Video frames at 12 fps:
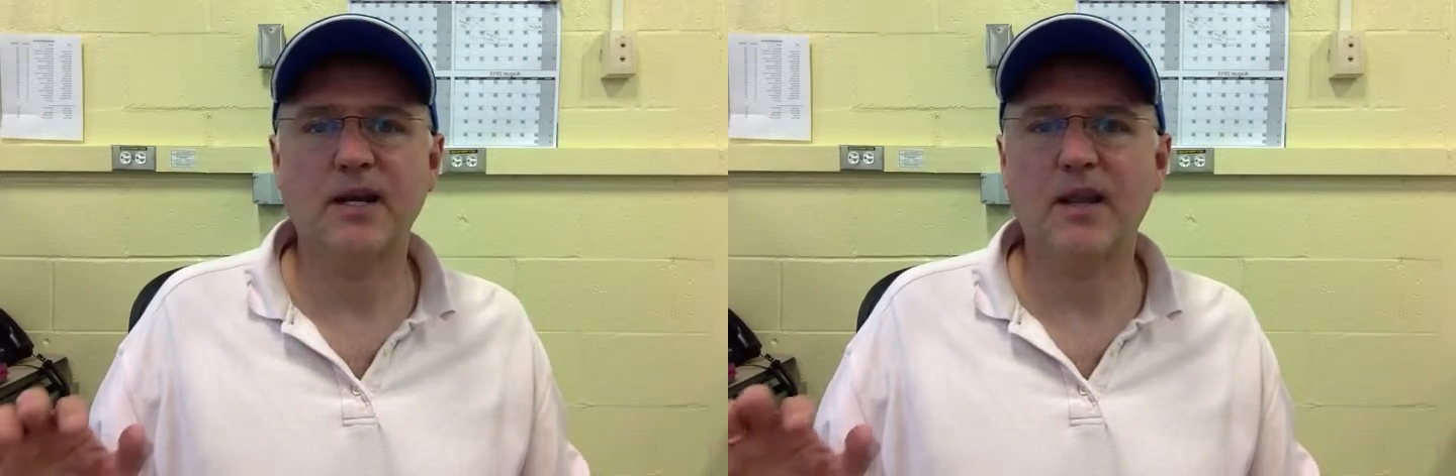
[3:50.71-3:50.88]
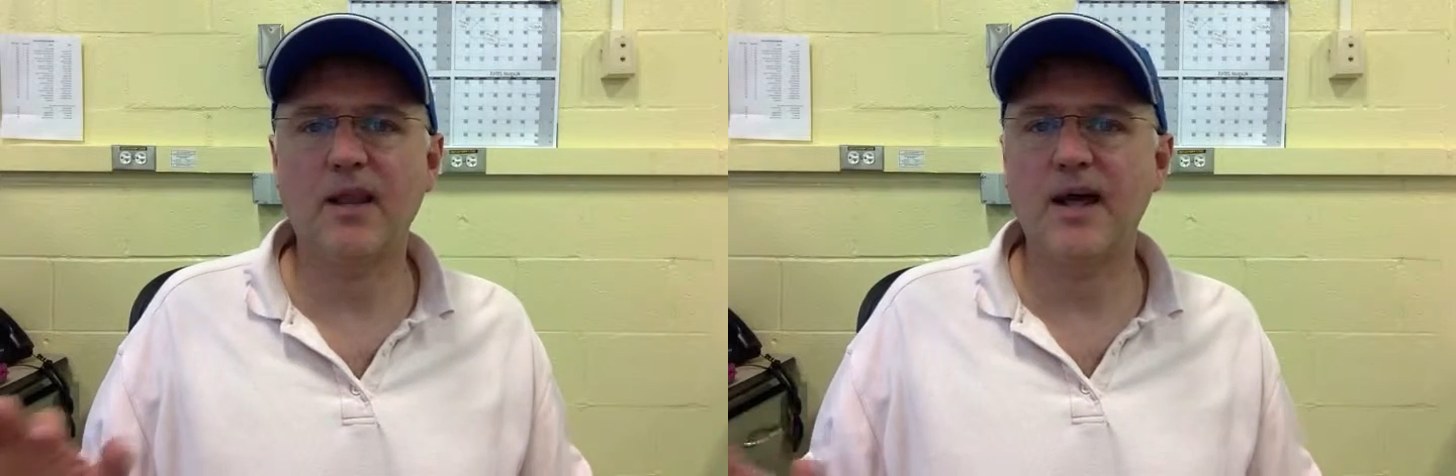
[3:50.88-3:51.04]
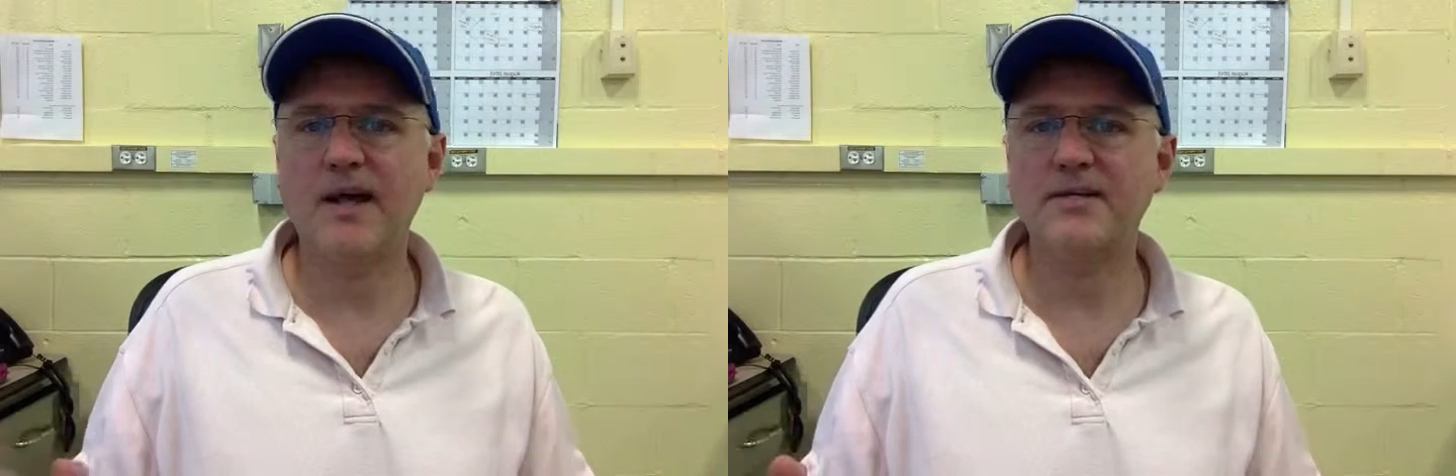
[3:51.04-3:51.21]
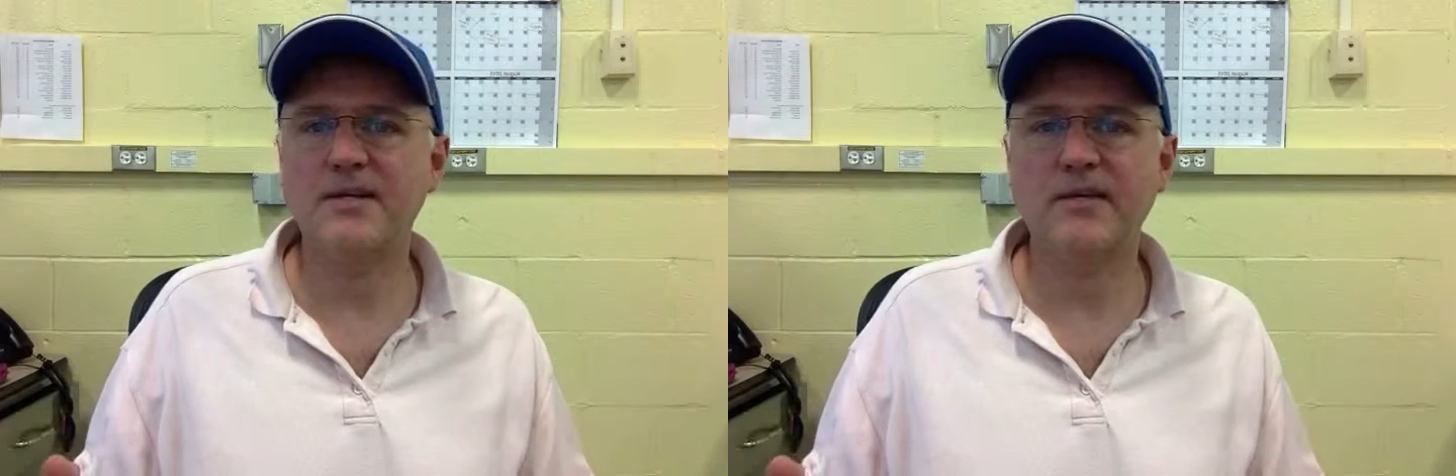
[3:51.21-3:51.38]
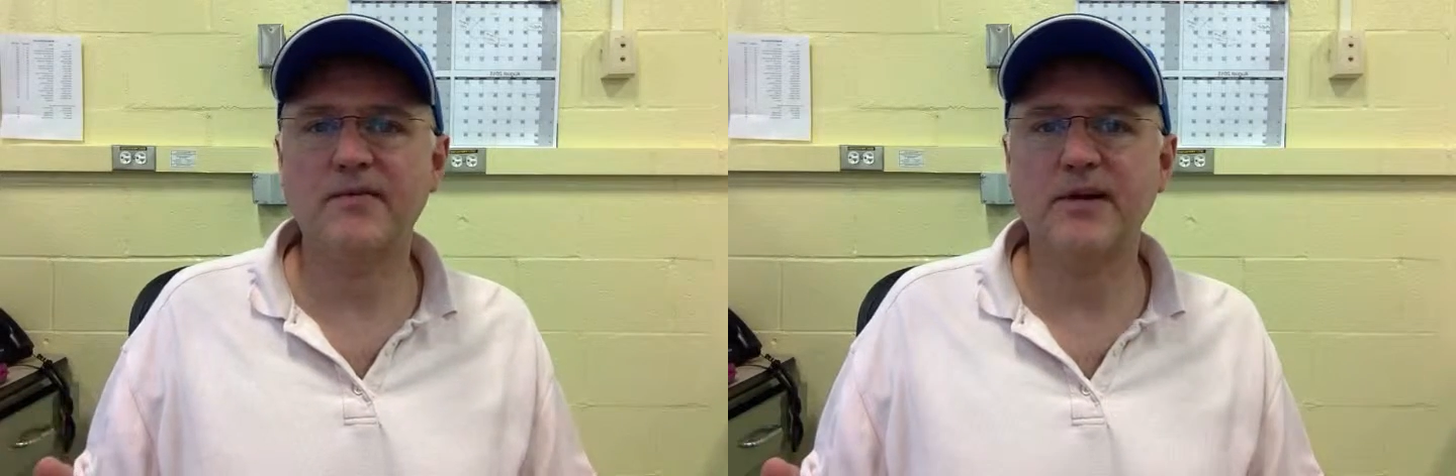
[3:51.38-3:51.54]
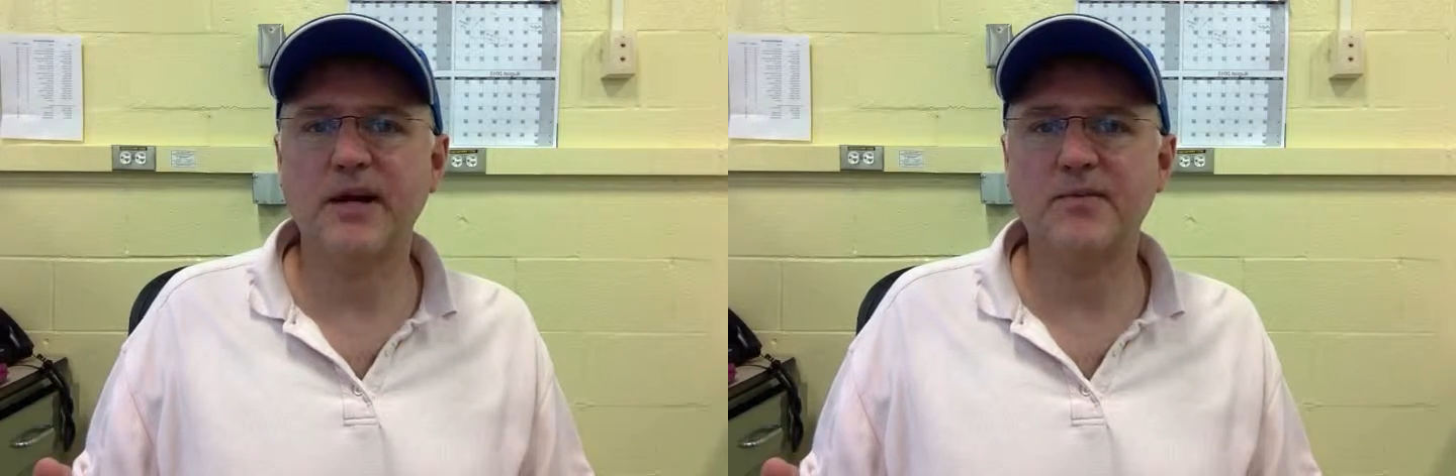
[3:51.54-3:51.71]
and lots of
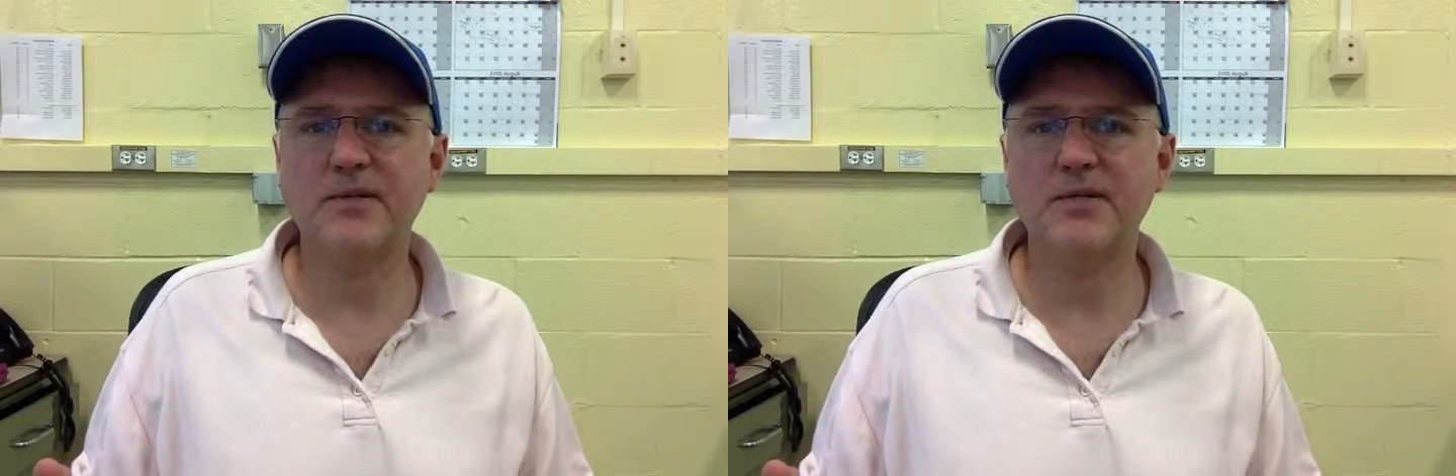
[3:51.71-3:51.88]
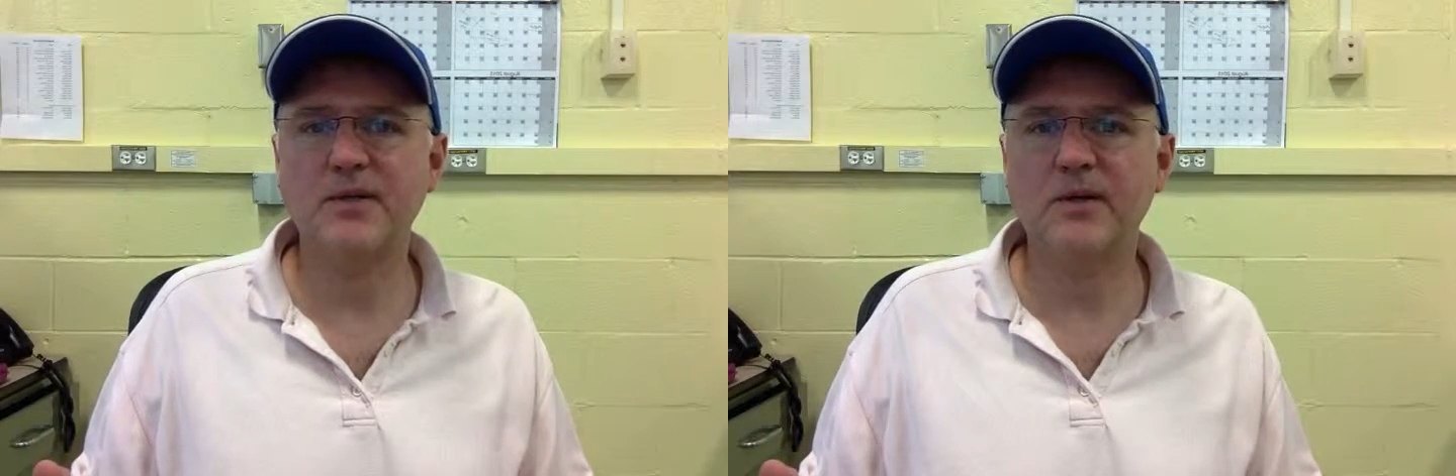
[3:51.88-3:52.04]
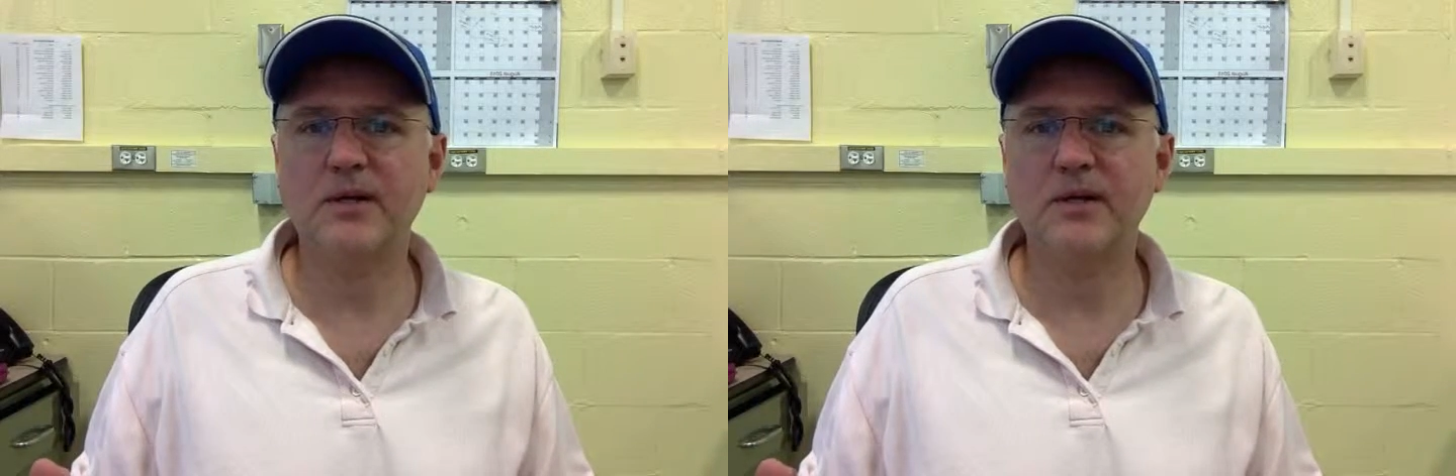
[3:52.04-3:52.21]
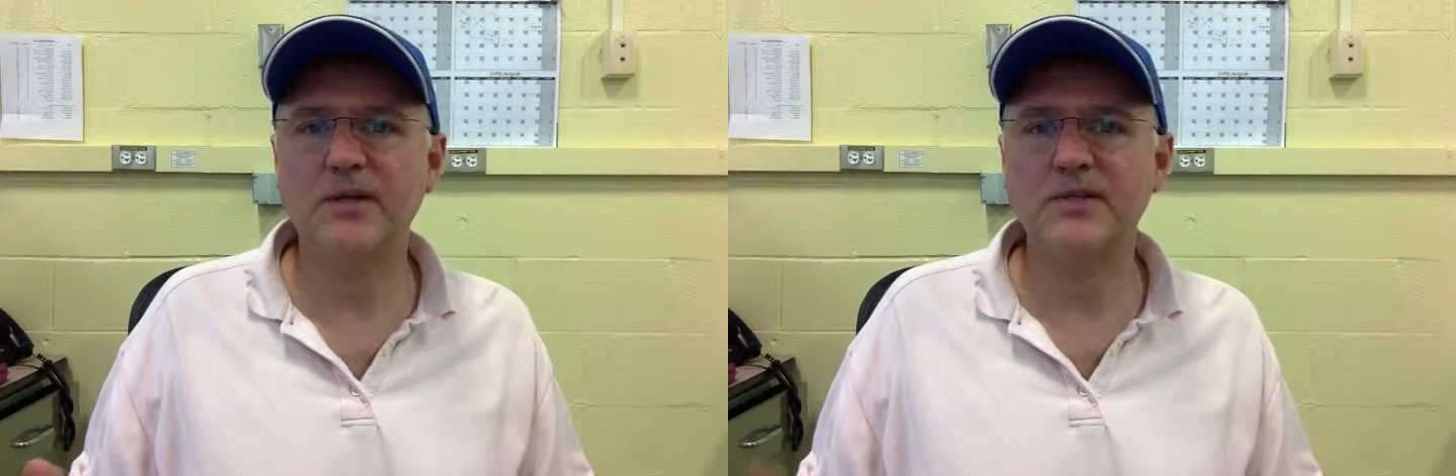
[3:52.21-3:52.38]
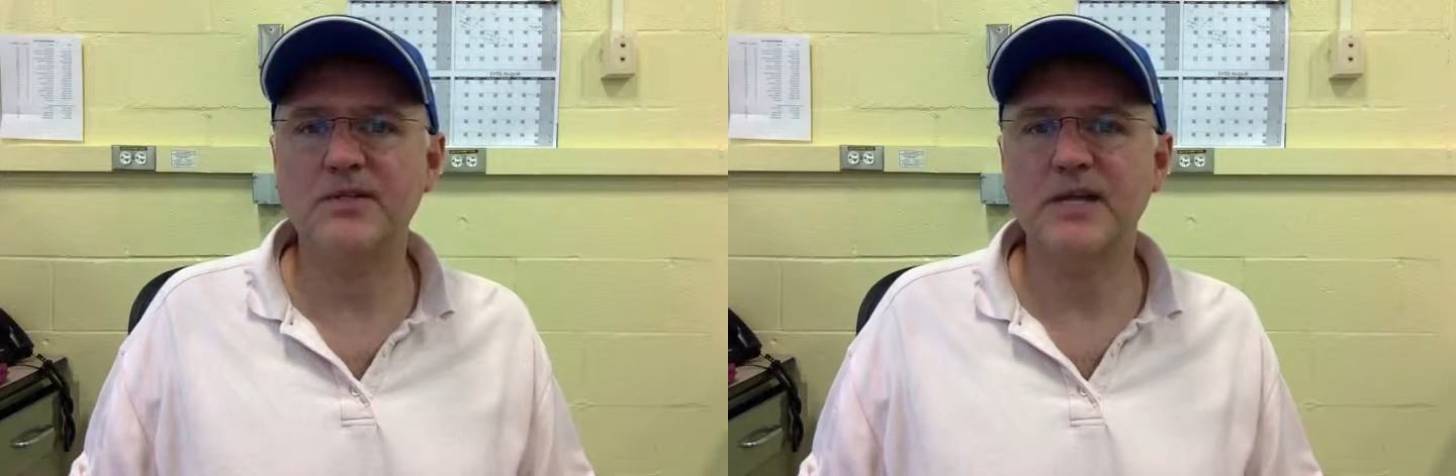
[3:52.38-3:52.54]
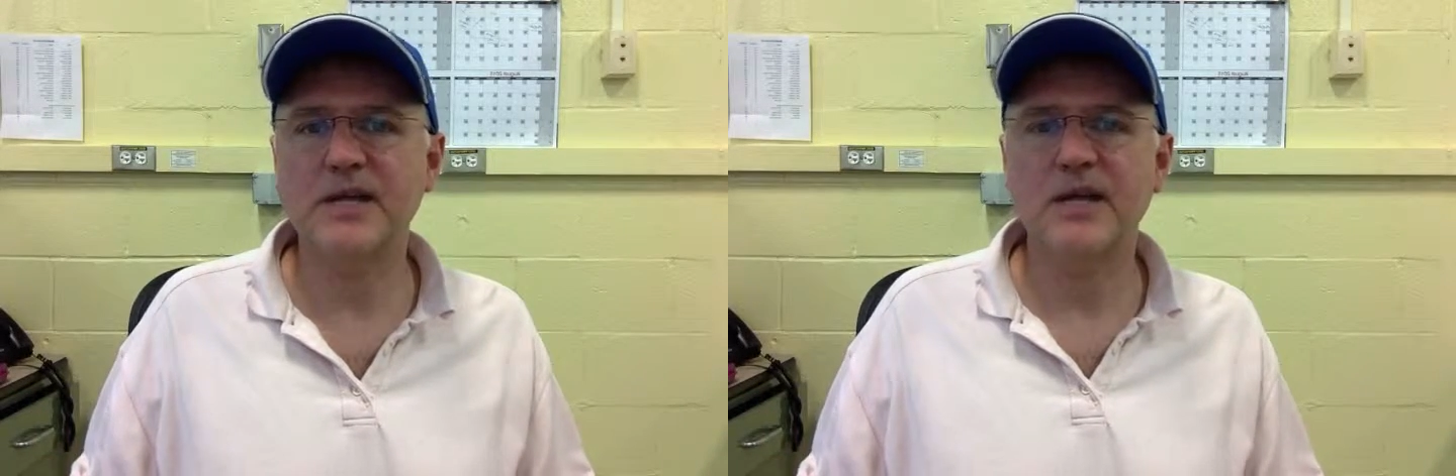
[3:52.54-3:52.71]
different opportunities,